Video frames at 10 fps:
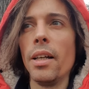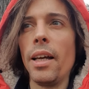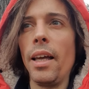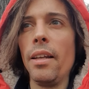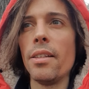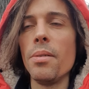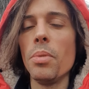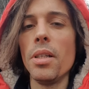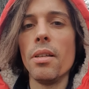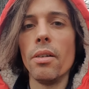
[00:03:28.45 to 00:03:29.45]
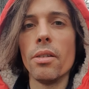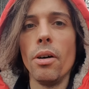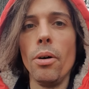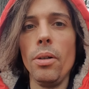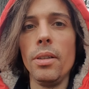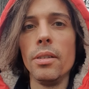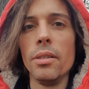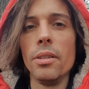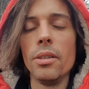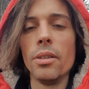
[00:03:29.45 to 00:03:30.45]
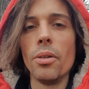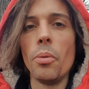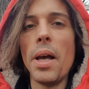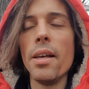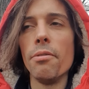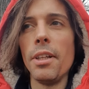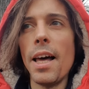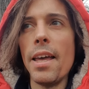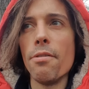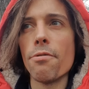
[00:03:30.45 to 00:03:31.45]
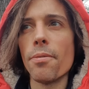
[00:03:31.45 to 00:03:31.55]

and simply the, the whole way of life.